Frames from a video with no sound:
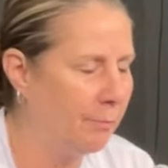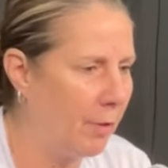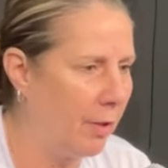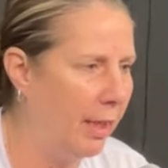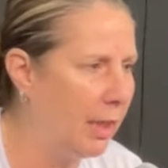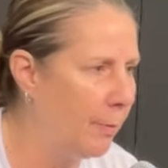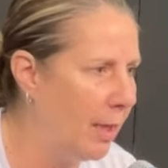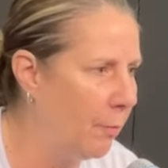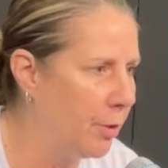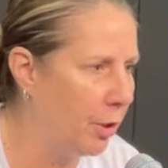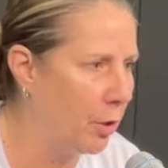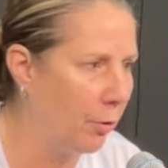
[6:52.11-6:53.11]
think about
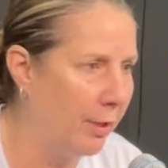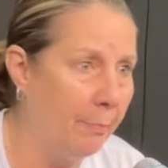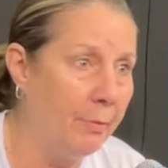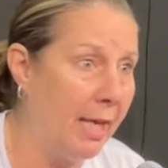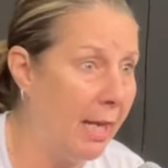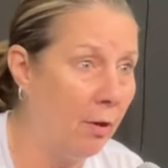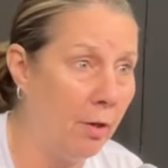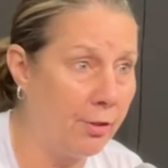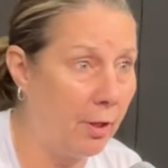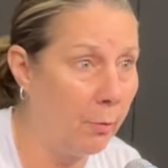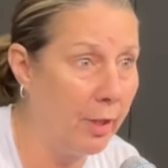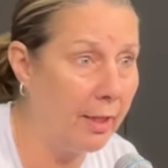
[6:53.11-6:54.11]
when you go to an NBA
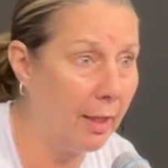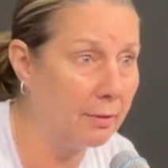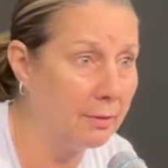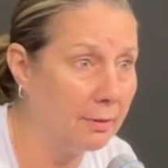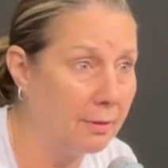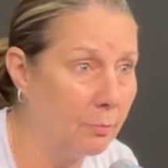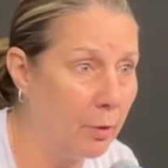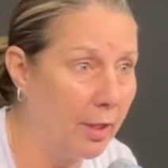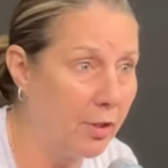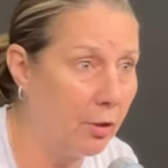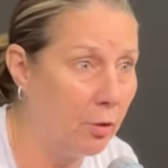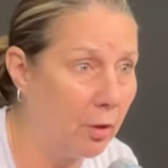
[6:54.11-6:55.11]
All-Star Weekend, what
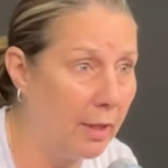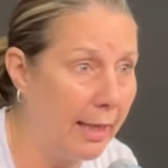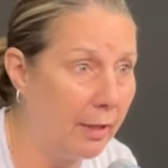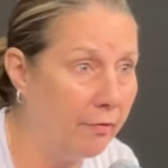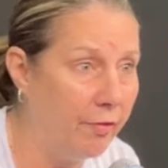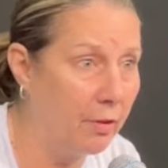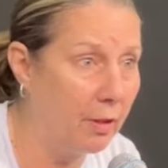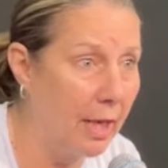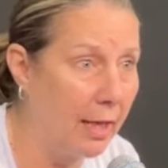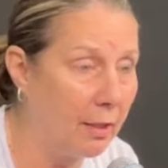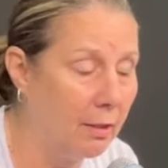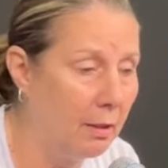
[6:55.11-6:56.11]
does it look like and feel
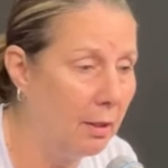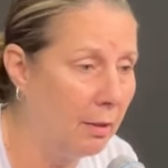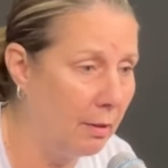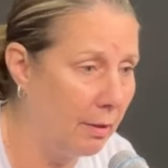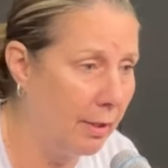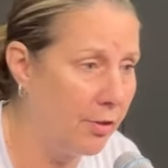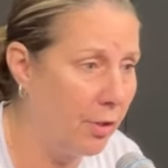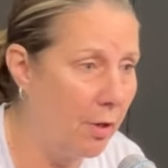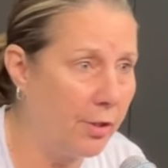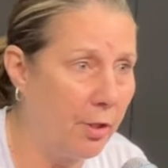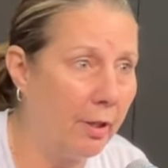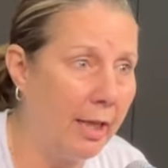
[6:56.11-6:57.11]
like? This
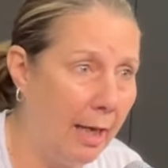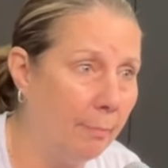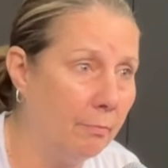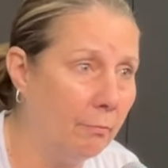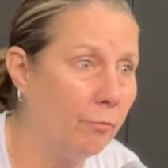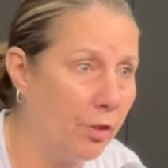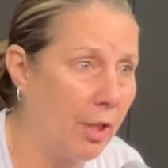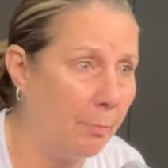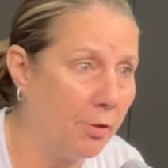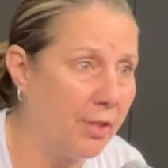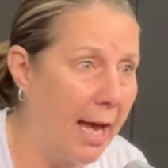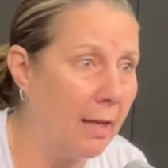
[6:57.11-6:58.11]
All-Star game
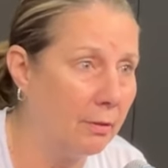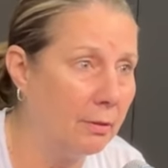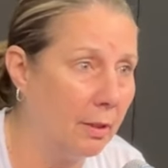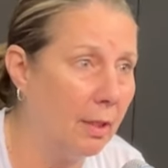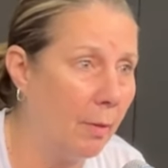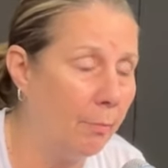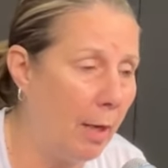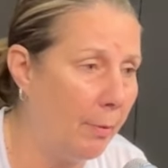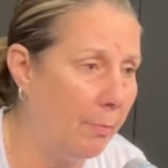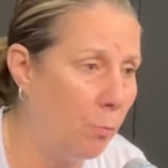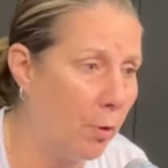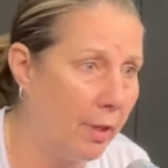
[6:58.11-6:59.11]
resembles that probably
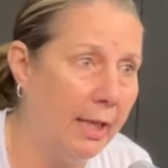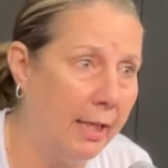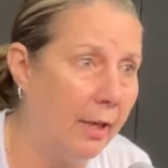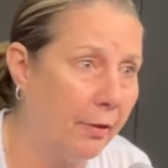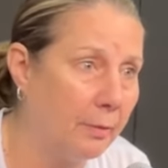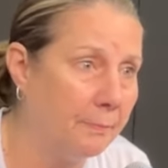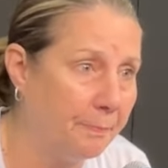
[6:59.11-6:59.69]
more than any other.